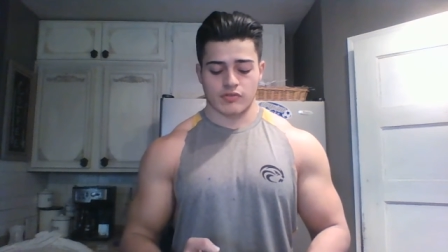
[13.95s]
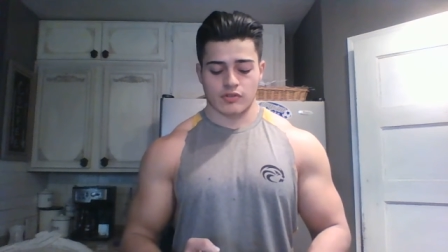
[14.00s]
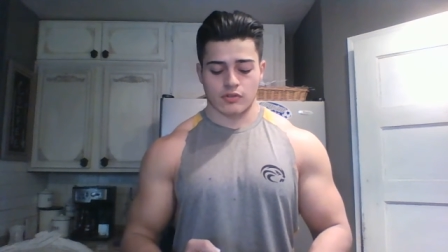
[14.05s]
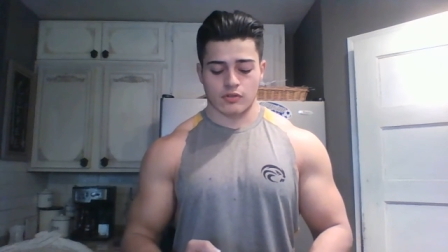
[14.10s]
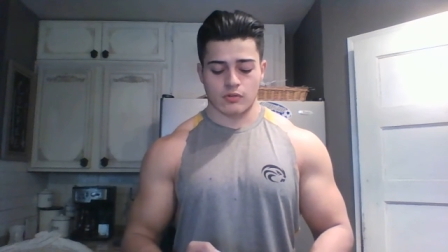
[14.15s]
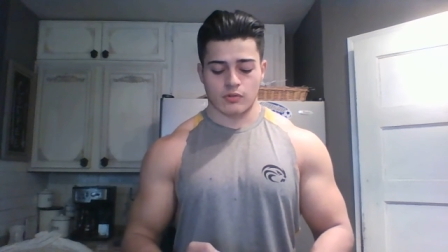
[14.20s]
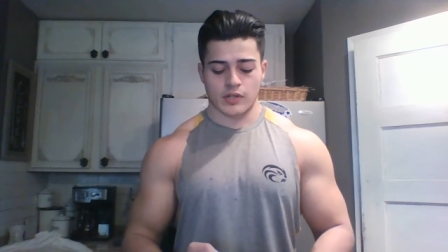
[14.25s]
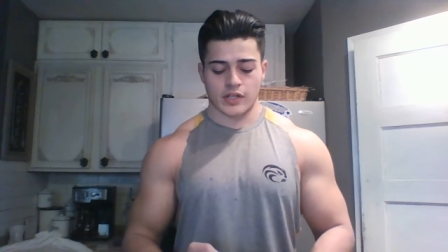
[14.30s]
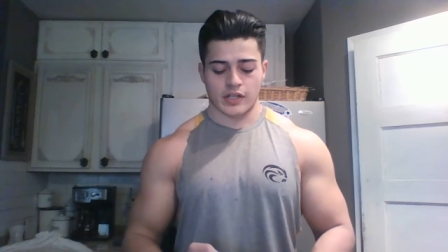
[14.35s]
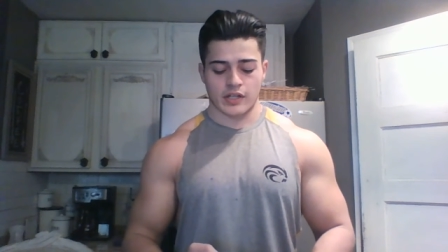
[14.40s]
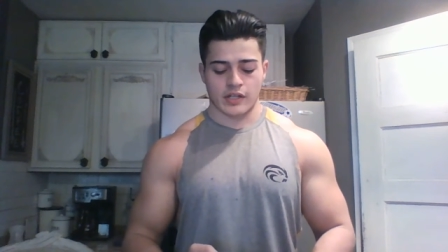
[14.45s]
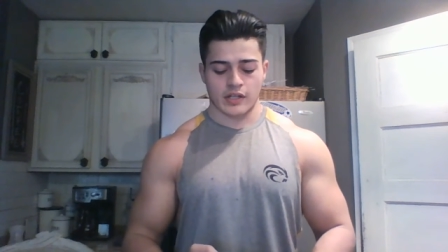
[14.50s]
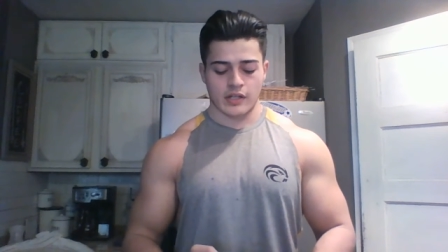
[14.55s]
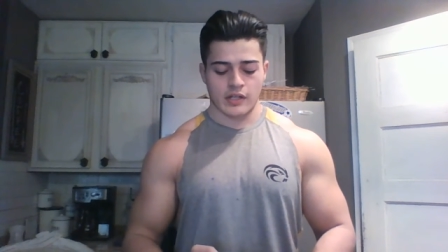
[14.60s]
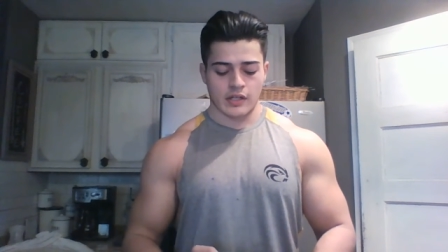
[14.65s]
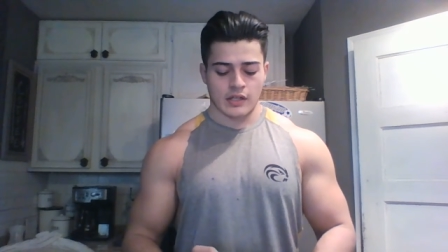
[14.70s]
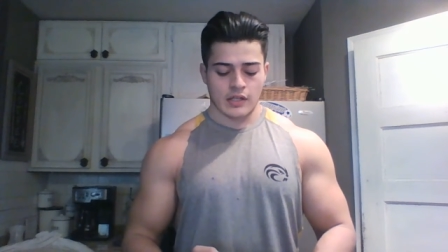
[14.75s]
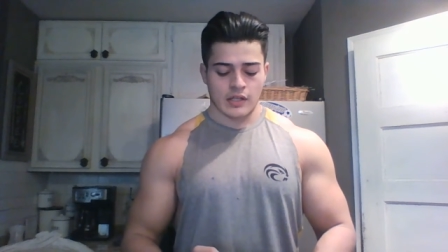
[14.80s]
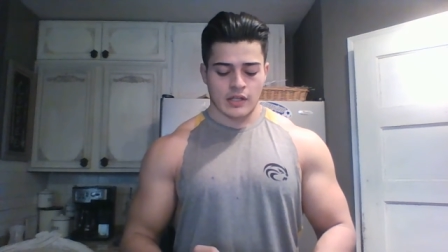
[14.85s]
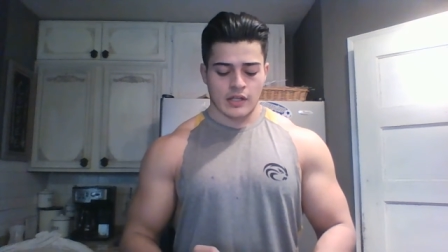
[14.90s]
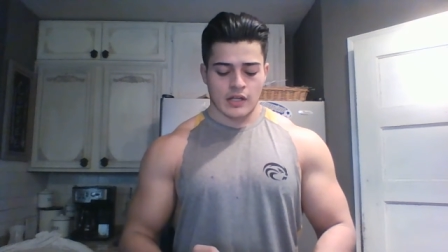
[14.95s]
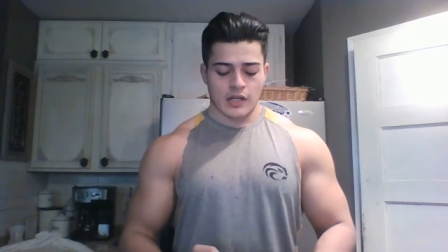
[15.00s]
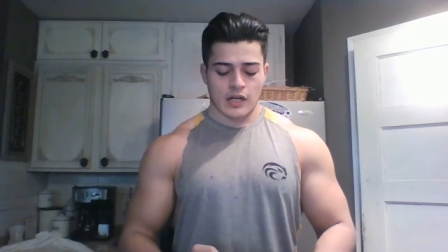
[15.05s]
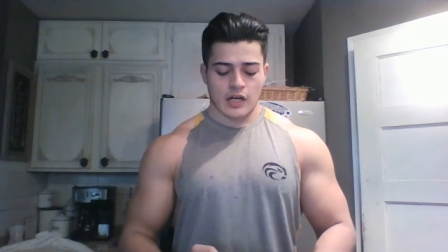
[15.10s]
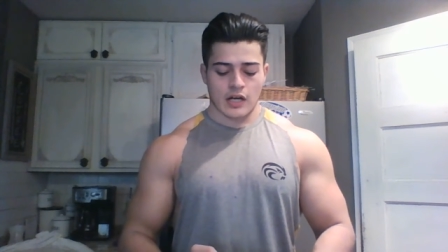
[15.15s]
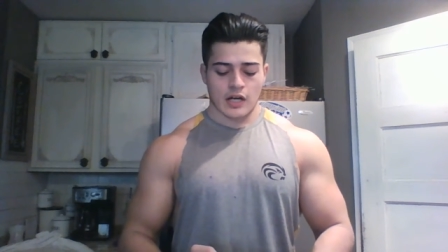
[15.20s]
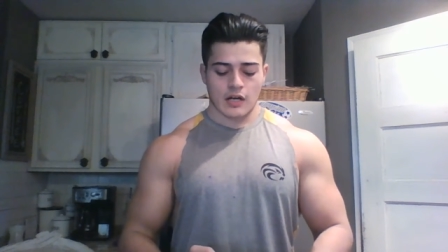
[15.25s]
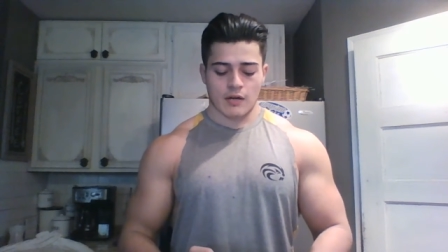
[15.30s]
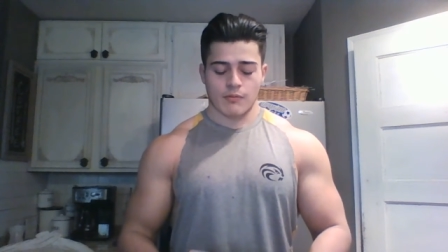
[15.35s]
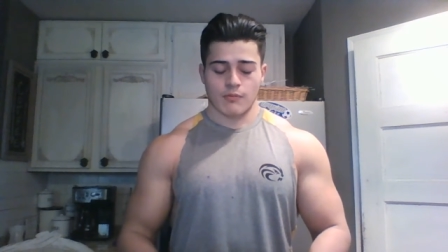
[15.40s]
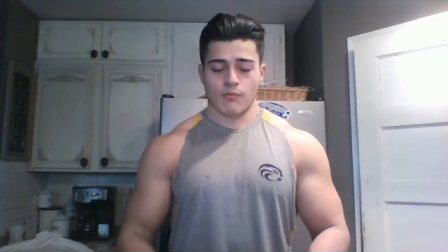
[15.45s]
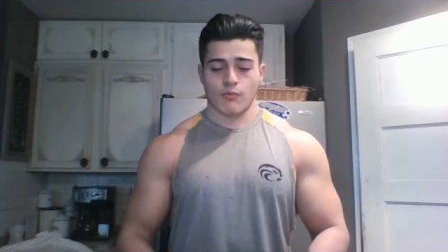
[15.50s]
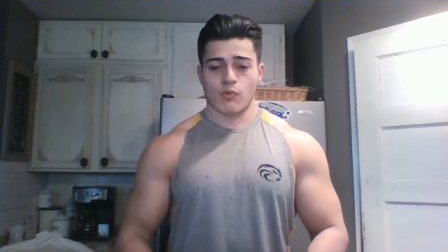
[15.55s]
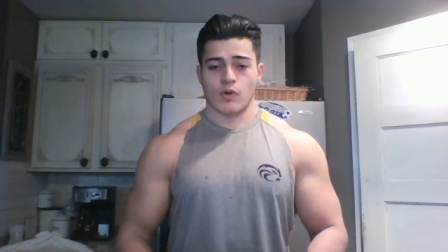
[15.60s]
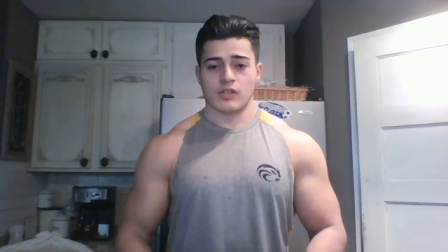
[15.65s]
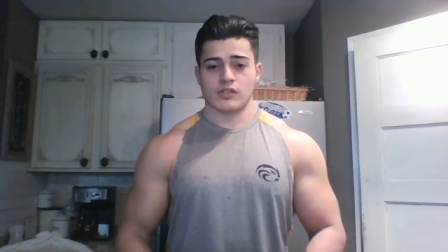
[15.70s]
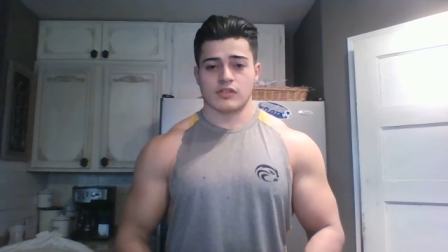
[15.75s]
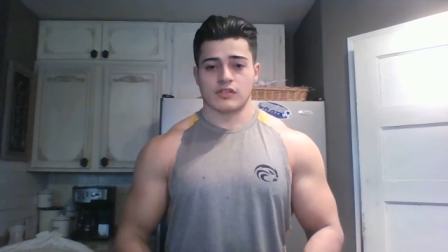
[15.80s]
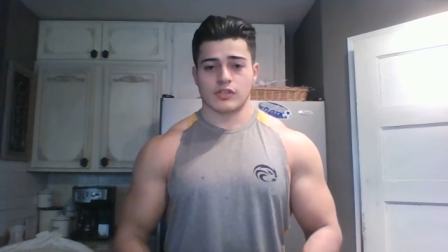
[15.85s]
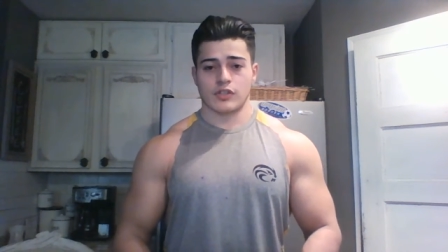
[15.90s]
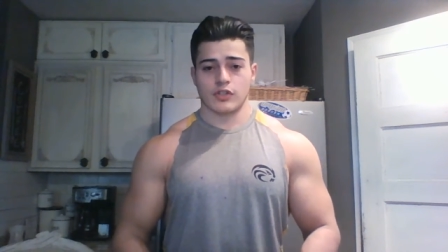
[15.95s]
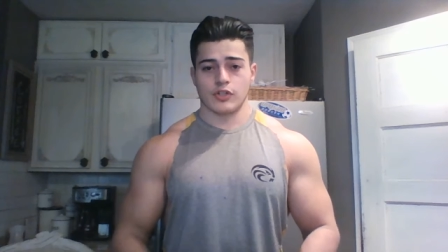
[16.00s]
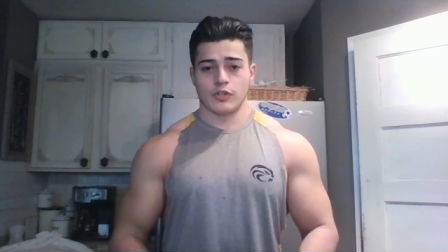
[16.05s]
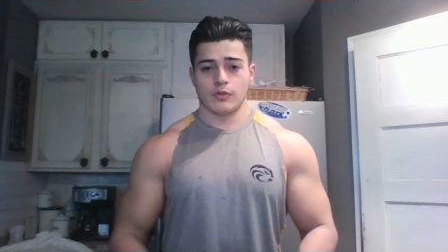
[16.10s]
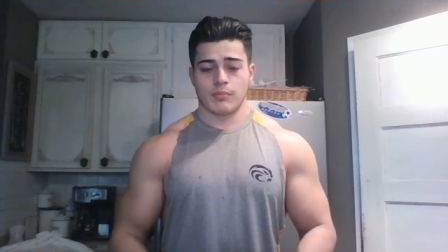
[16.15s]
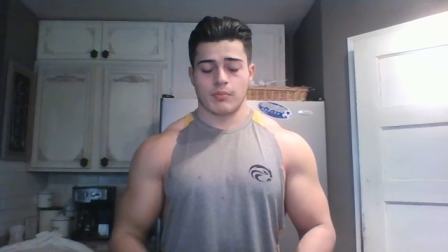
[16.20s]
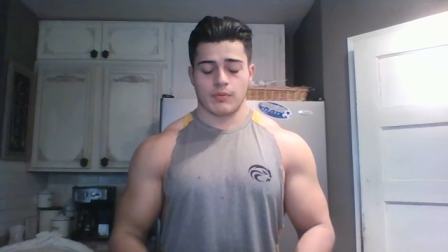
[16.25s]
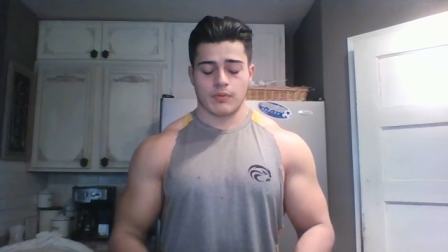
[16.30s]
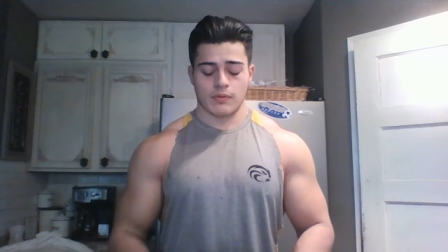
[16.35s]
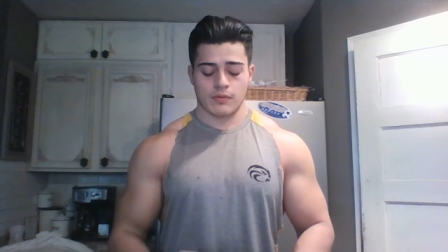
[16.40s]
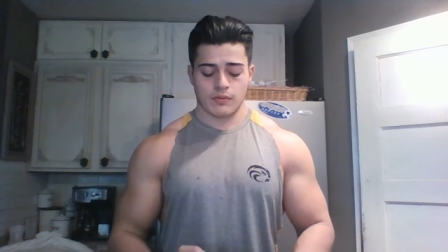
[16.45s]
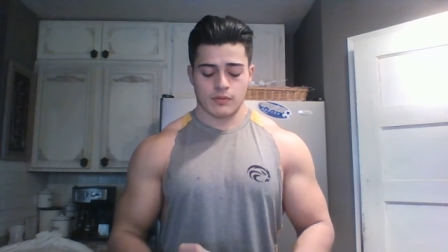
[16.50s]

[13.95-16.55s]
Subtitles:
real quick. One scoop